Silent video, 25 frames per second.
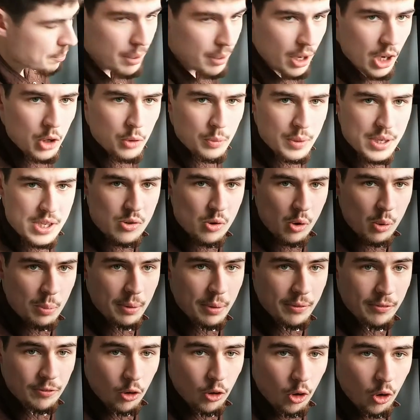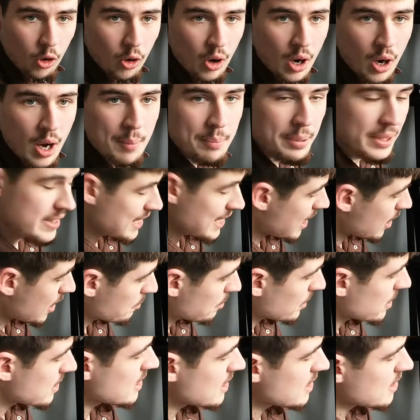the boat we saw before, but now
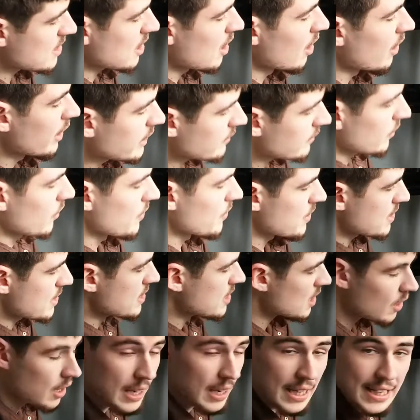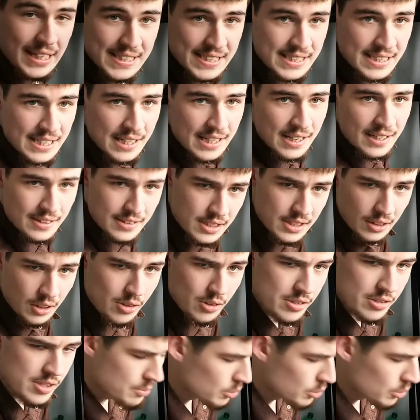because it's kind of on the side, it's a lot